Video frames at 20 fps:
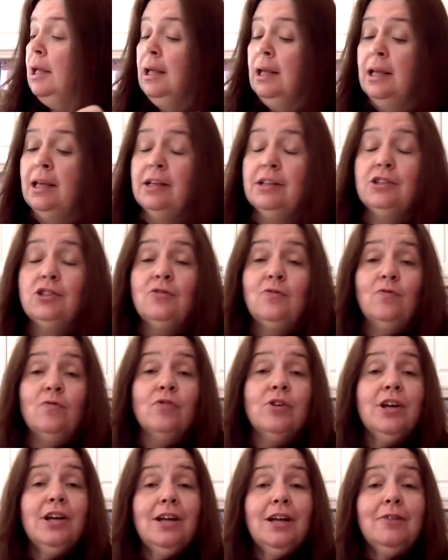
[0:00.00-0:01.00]
It's
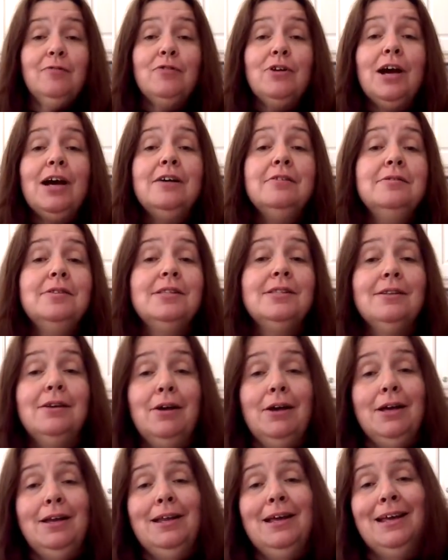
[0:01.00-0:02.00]
free for
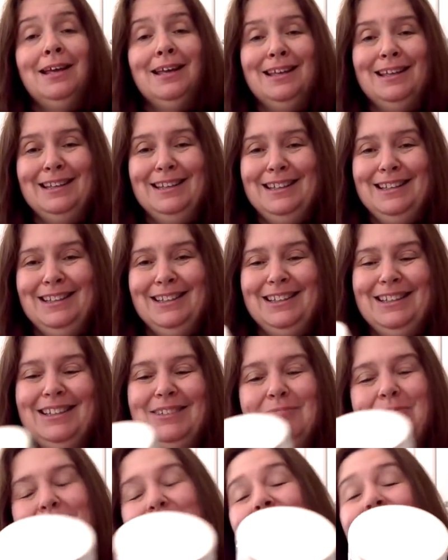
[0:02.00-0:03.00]
outside.
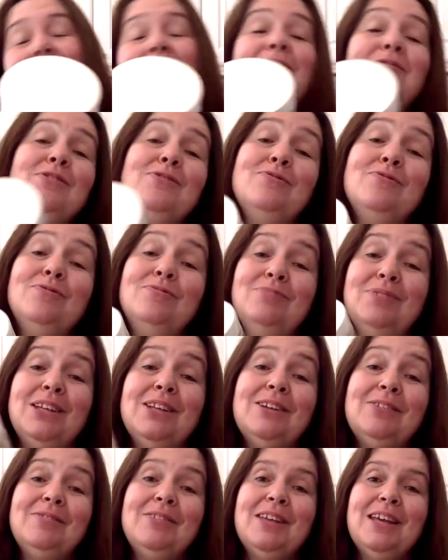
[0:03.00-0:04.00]
But you have to, you
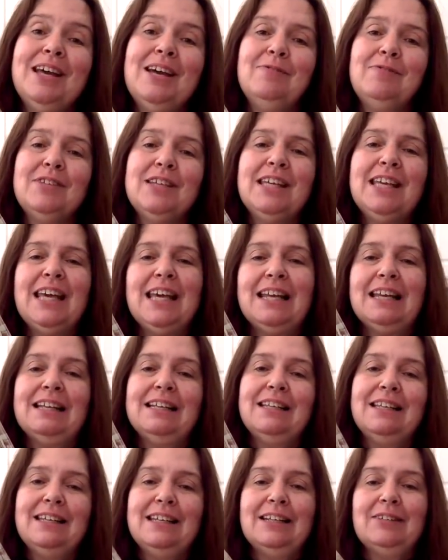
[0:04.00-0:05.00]
know, you have to get it
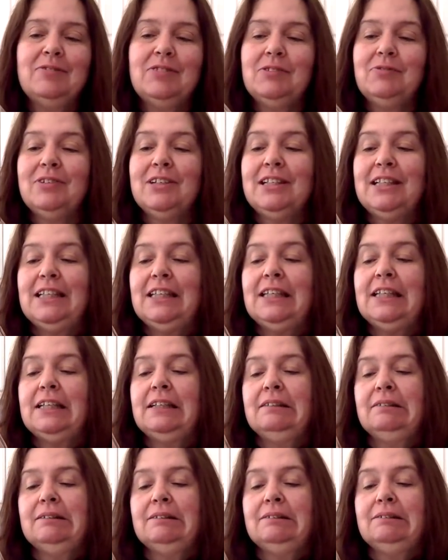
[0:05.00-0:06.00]
and you have to clean
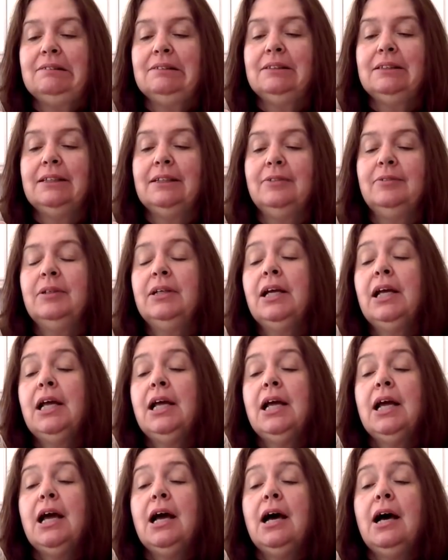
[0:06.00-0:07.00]
it. And
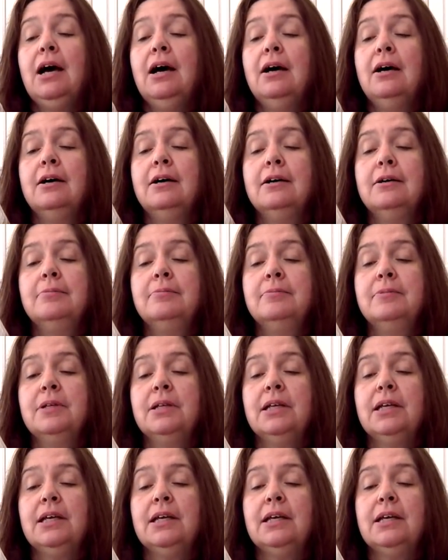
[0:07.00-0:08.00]
I
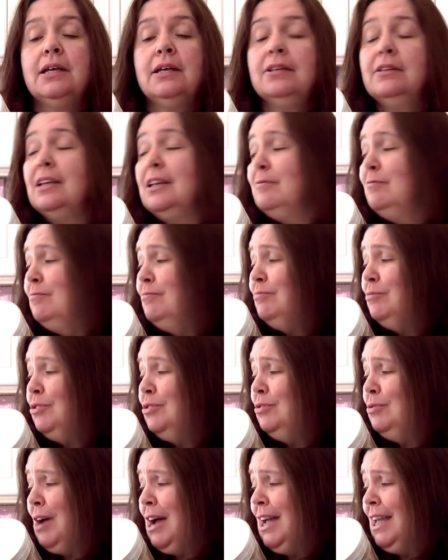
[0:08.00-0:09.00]

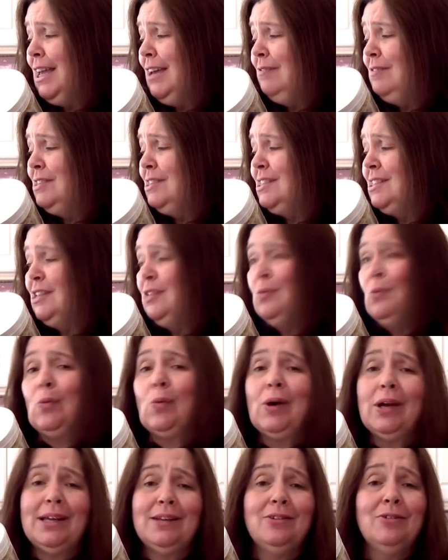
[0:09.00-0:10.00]
haven't seen
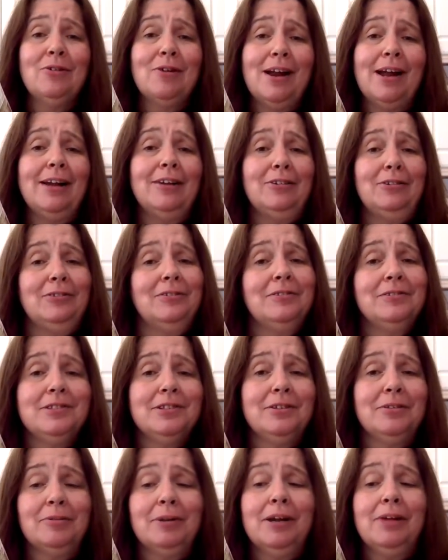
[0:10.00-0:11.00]
white granules
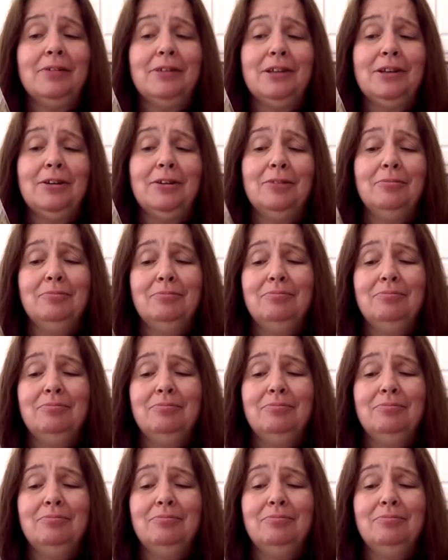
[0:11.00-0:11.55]
around here.